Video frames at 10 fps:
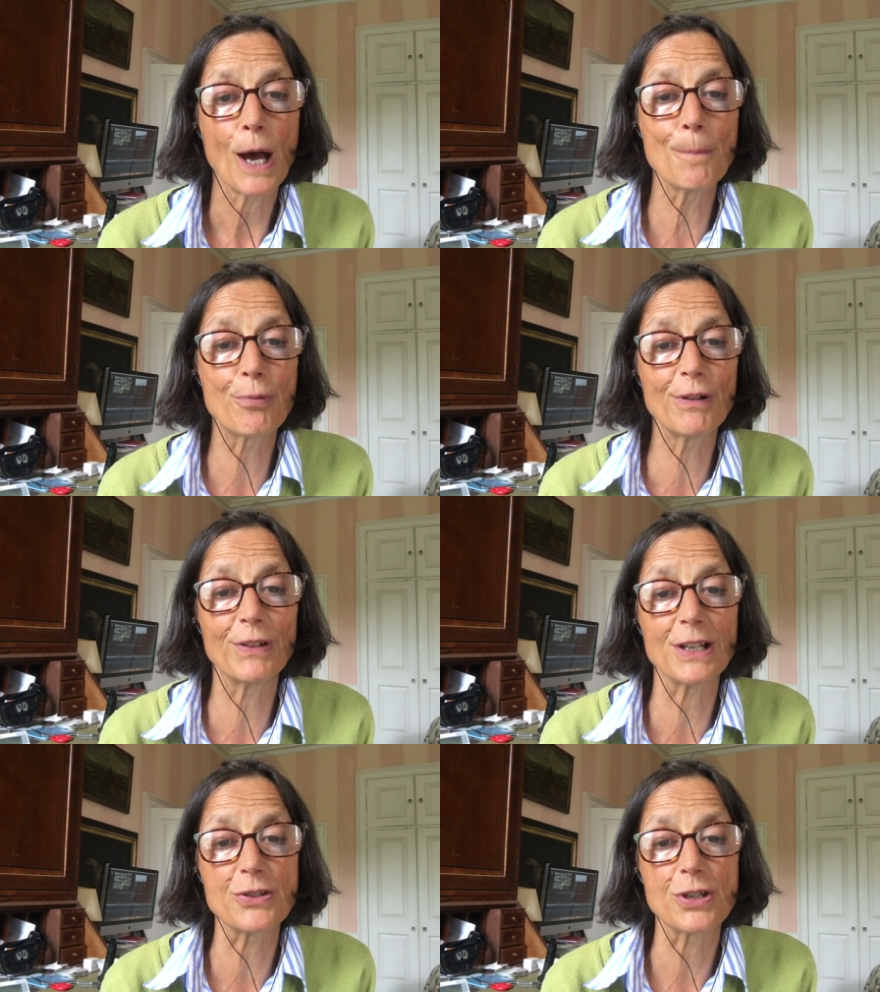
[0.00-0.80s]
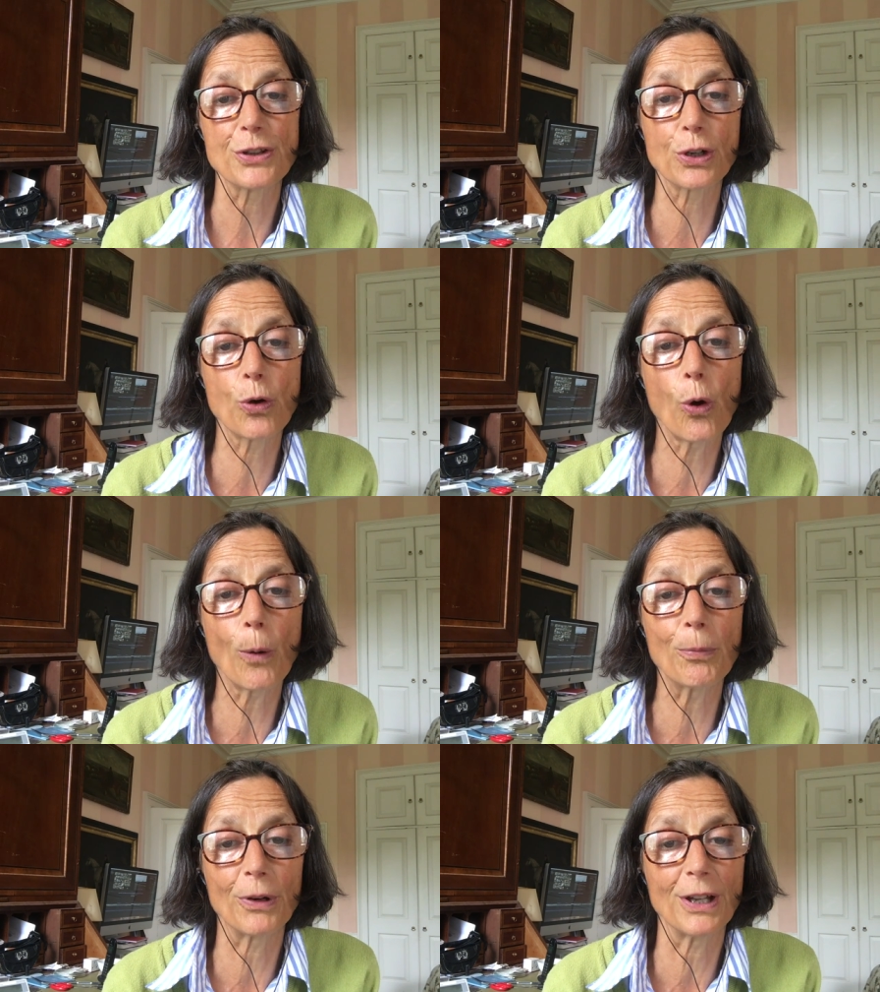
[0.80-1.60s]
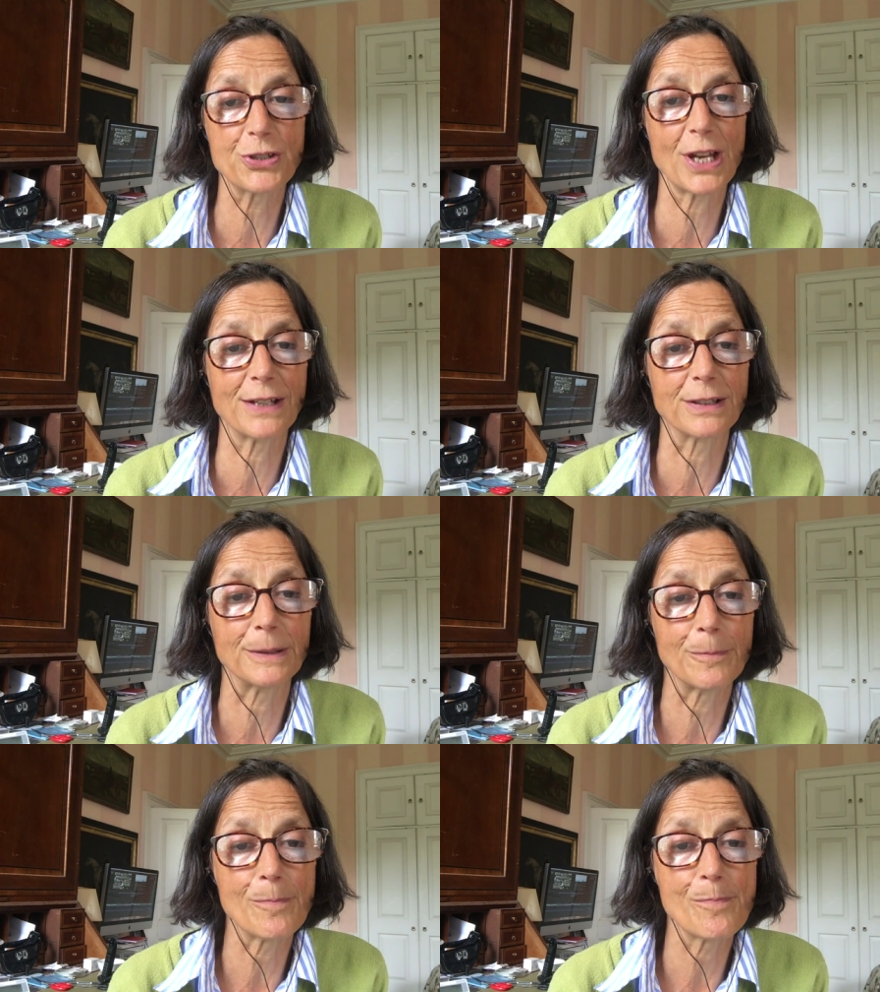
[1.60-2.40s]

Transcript: and privilege the corporate agenda.